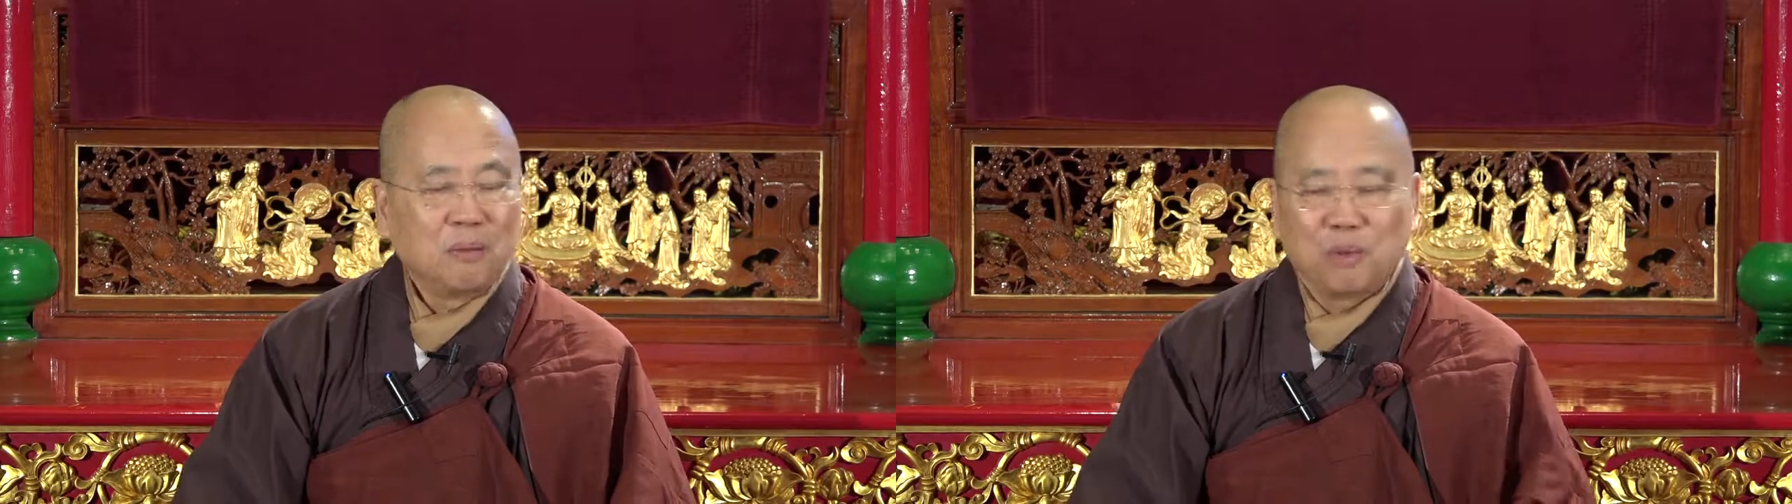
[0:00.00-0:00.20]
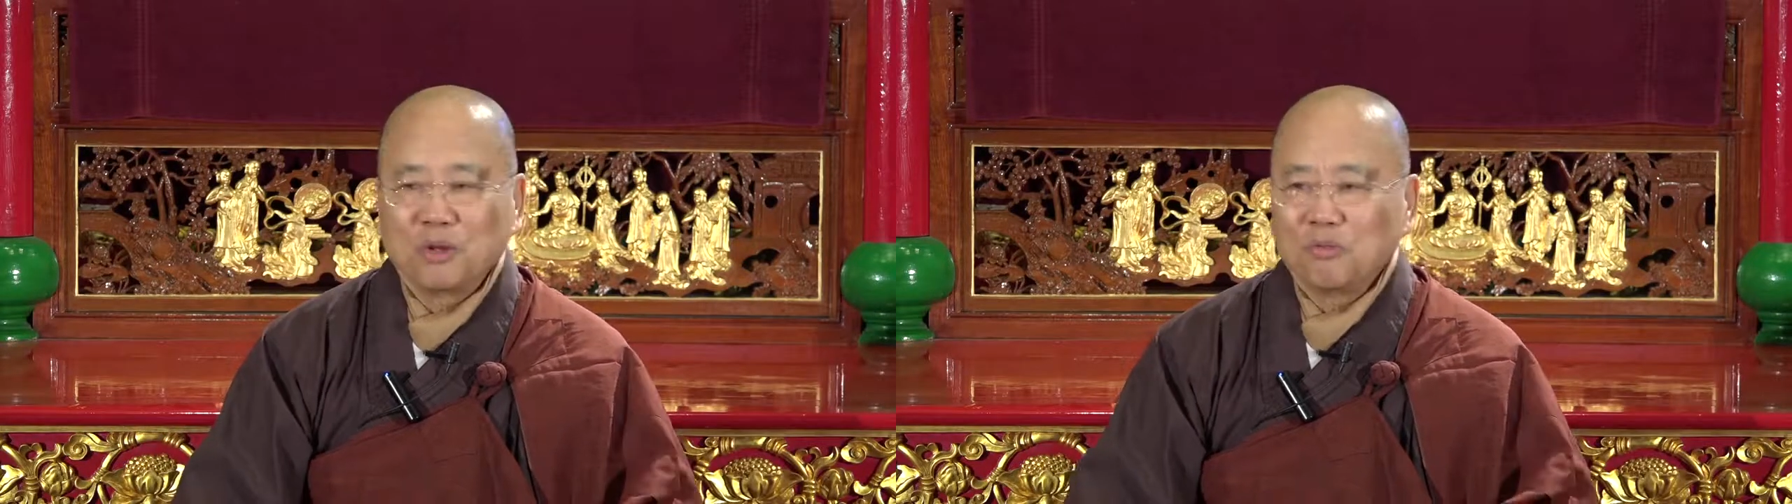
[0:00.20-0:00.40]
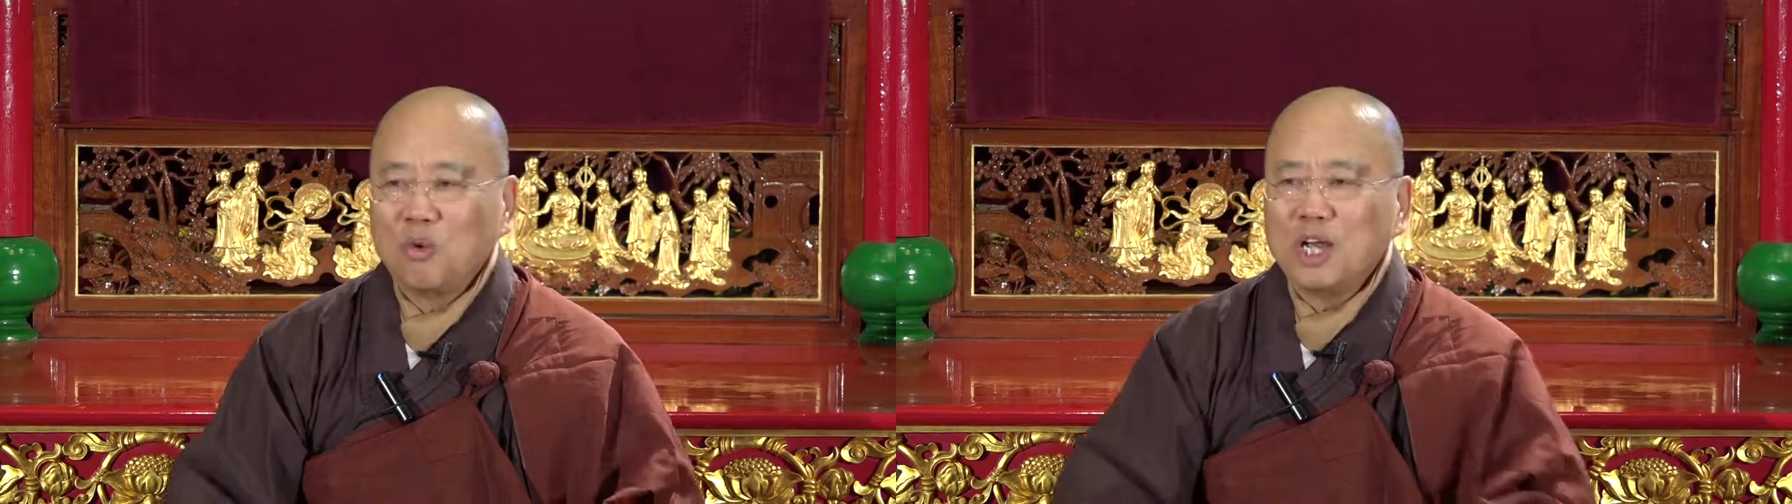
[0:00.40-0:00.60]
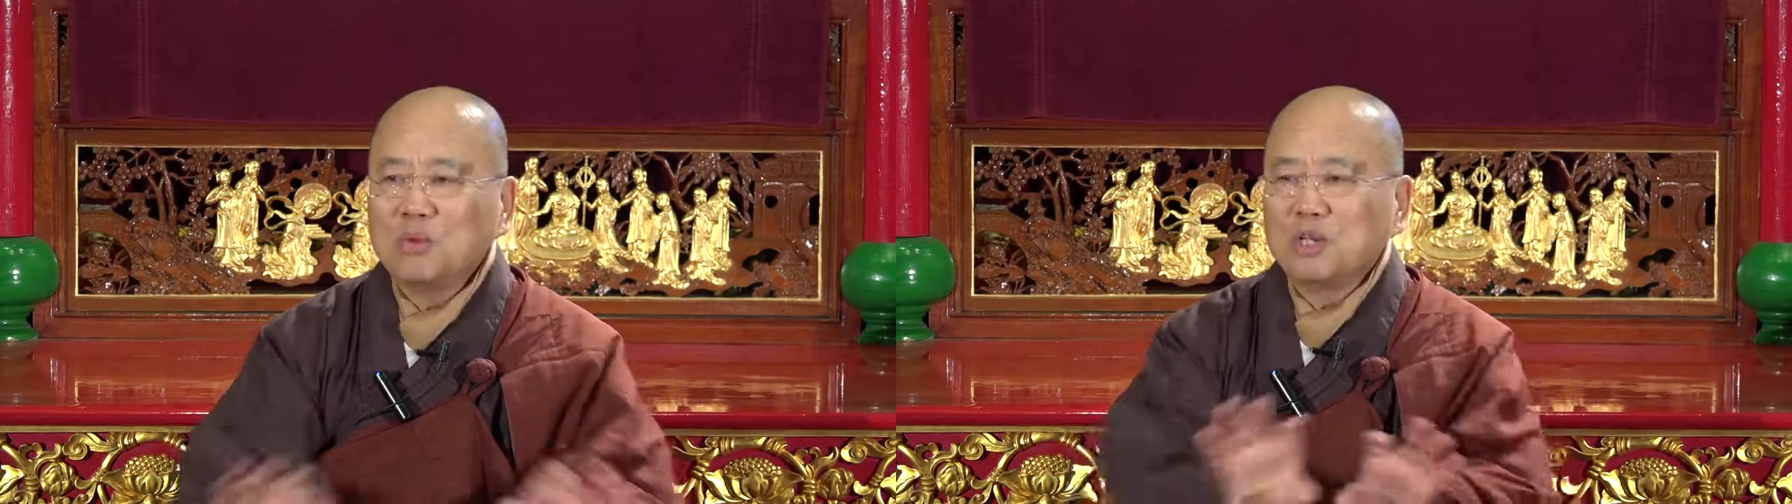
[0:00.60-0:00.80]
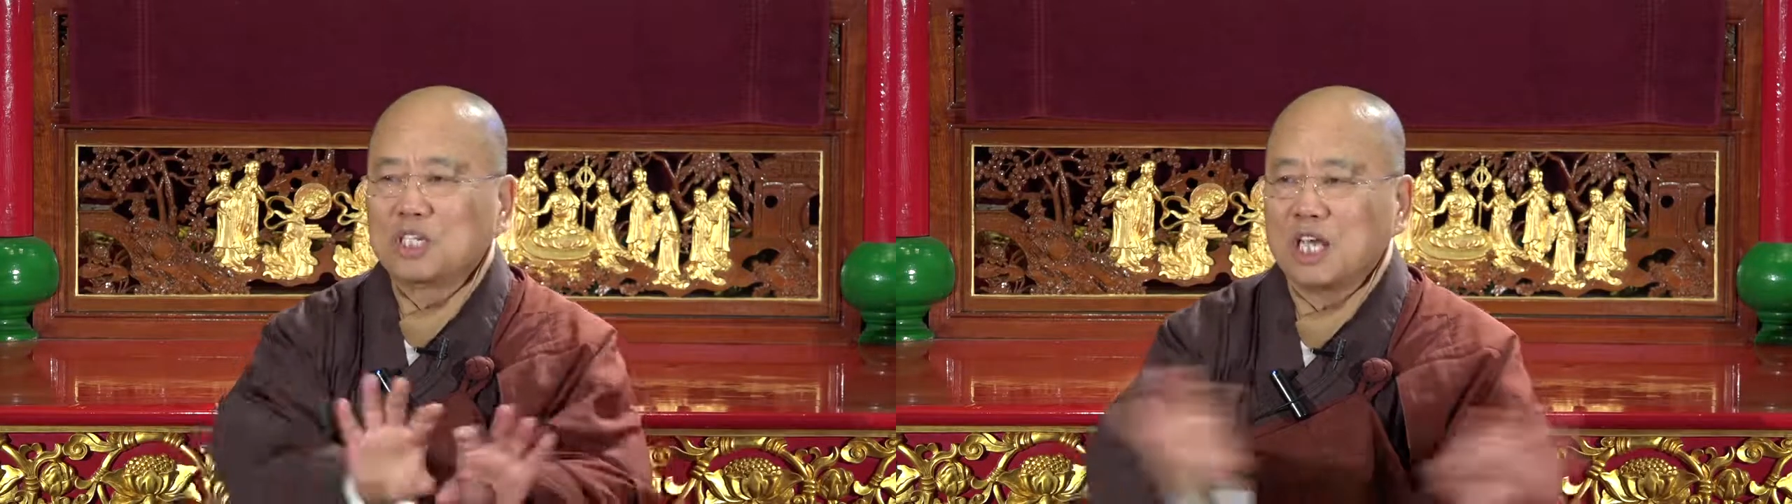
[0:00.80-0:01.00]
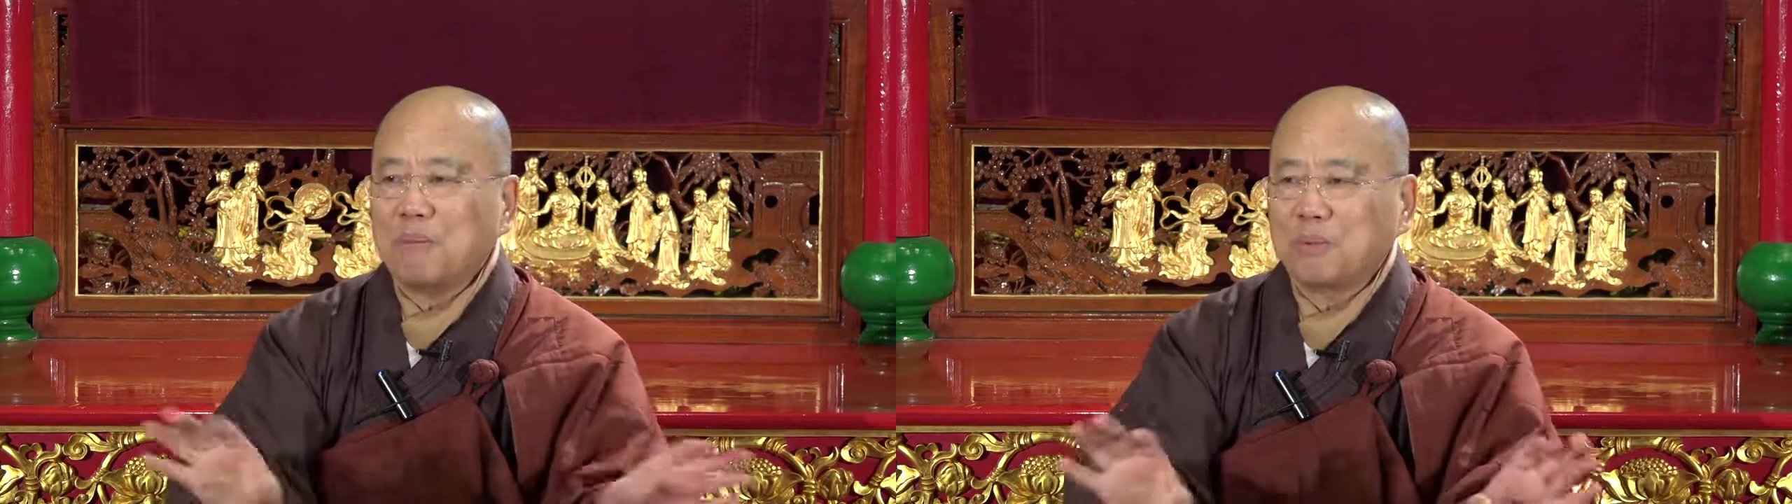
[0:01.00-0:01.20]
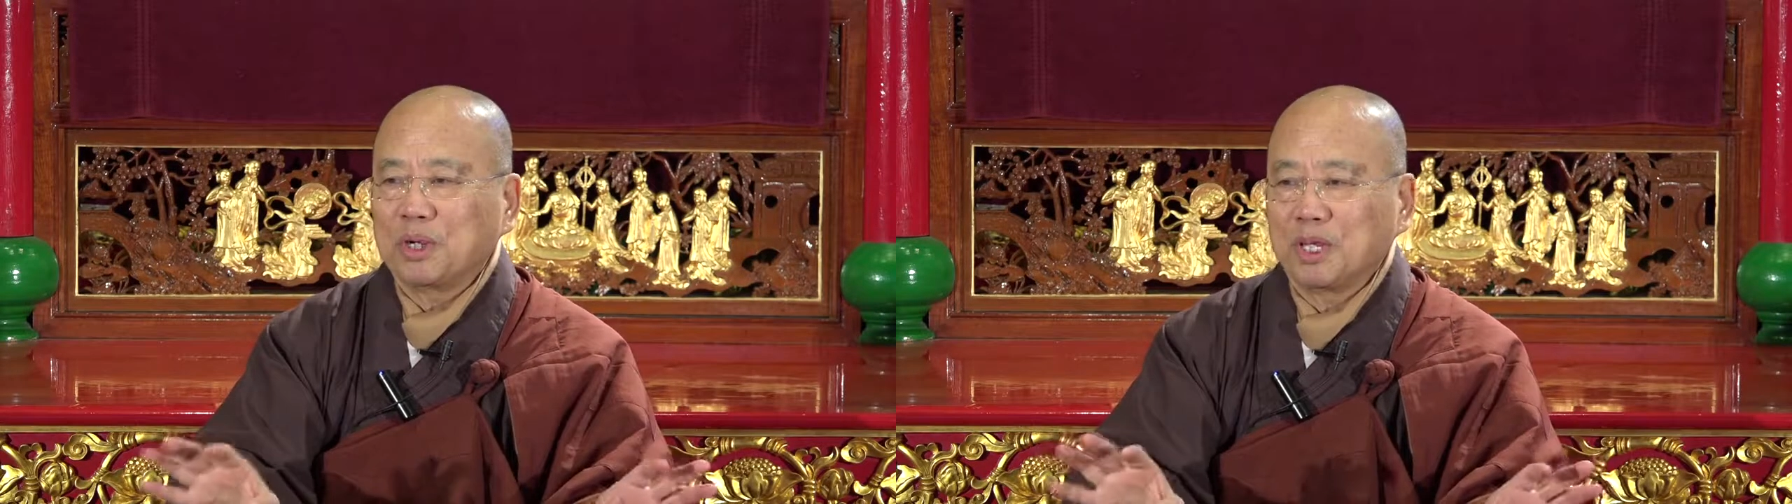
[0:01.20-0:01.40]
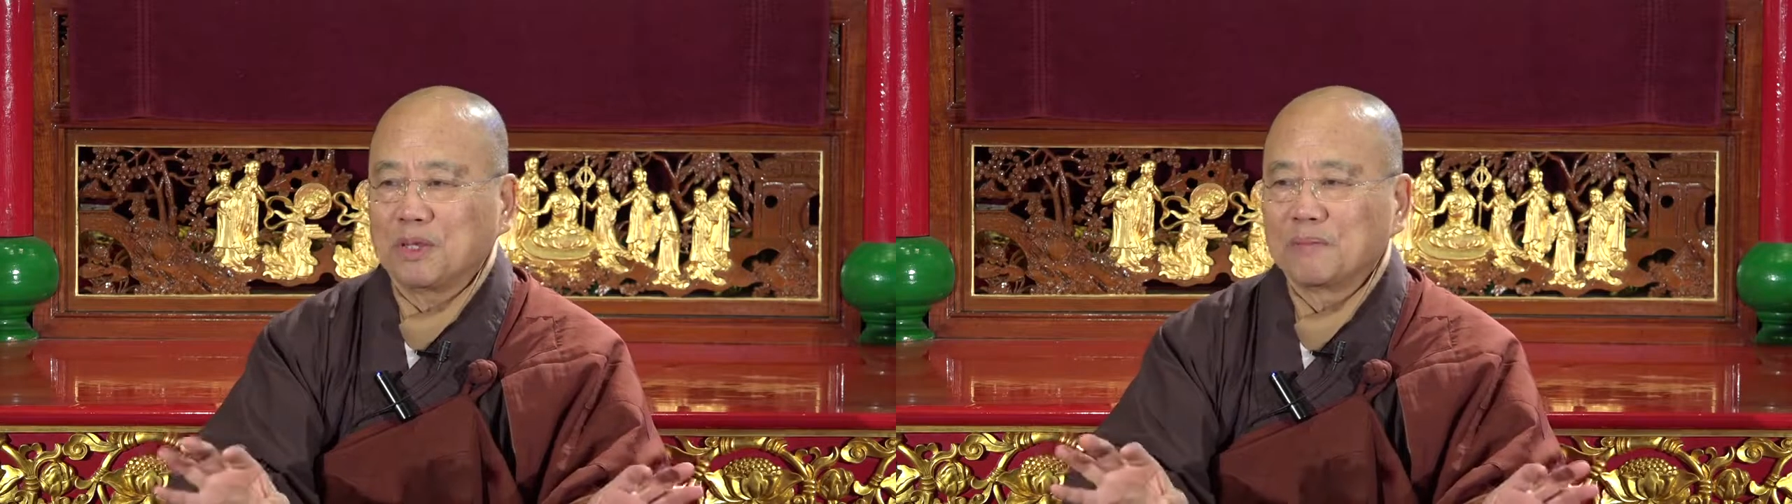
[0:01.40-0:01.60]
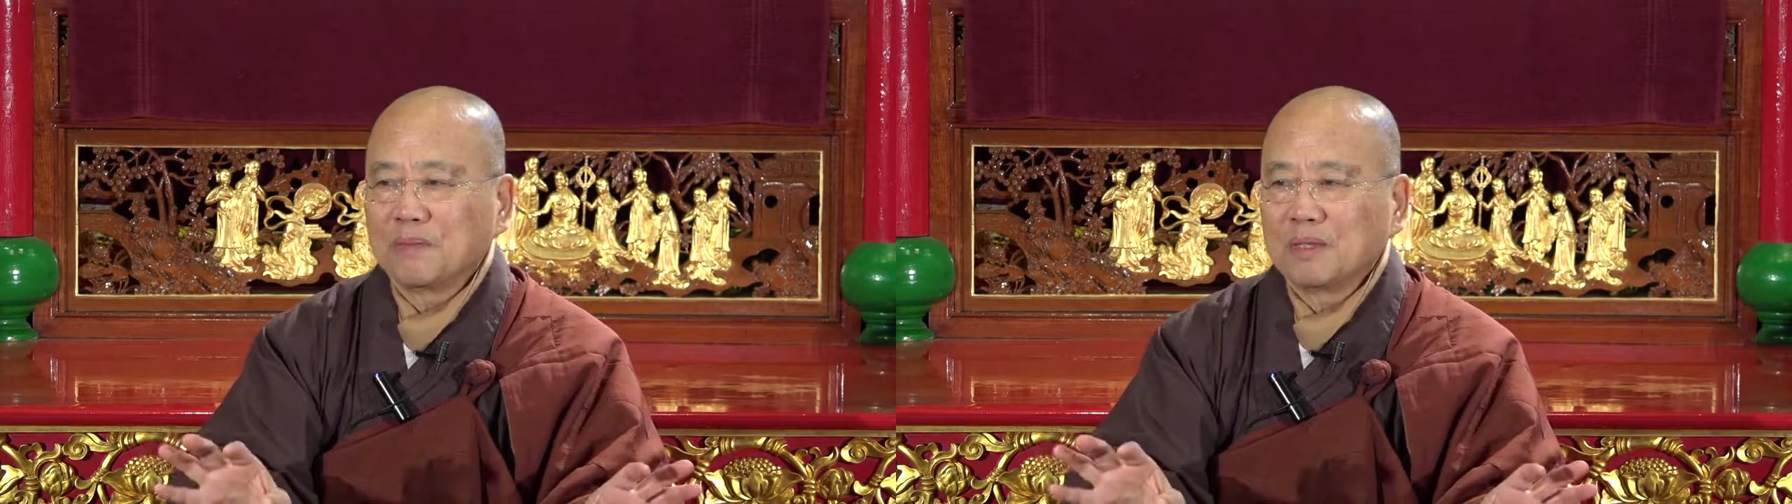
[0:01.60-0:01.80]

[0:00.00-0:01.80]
But why do we separate it?